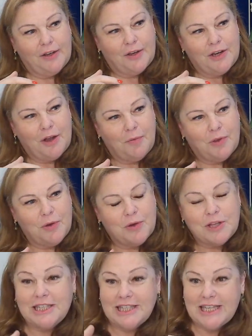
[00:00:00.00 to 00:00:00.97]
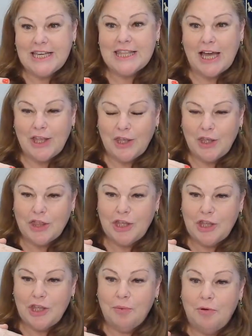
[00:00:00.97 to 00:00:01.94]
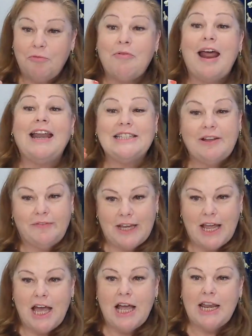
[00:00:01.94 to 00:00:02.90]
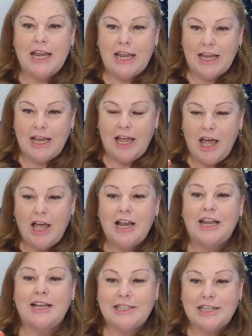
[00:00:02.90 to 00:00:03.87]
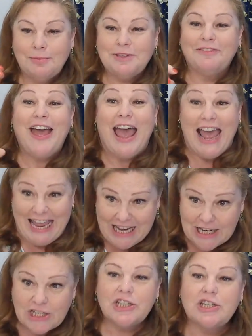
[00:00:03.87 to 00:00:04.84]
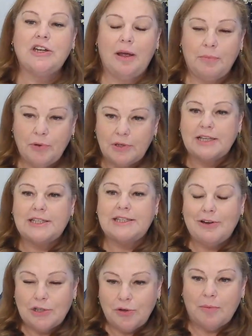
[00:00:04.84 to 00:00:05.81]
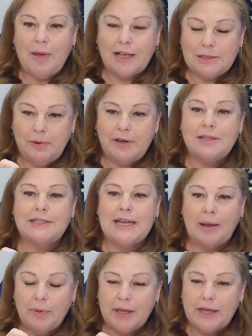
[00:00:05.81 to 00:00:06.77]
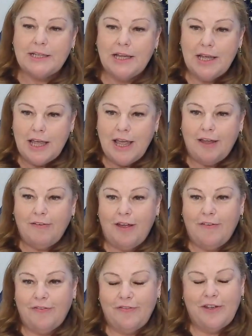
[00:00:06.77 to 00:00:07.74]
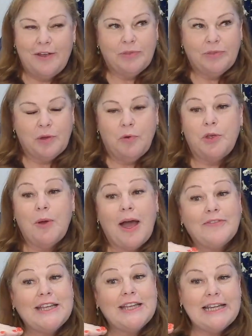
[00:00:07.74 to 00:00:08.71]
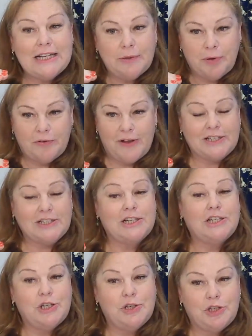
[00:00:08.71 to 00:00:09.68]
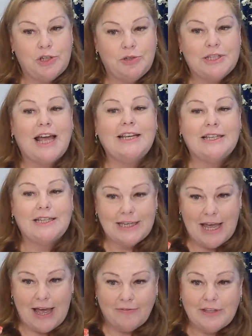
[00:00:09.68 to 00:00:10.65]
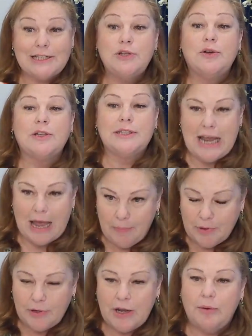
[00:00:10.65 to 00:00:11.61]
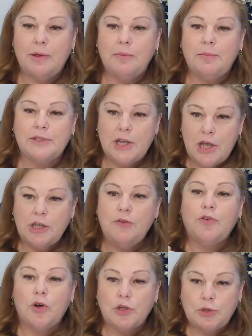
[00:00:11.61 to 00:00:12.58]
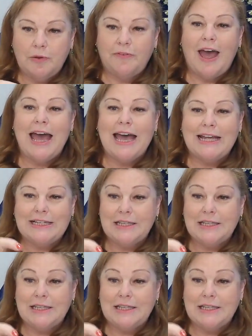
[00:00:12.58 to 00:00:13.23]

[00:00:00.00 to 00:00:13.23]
you know you can see that you, that you were relatively early early in terms of age i'm not necessarily yeah. talking about experience now but in if what you have in the legal profession, you, you tended to have this lockstep. You know, it was you've got to have had,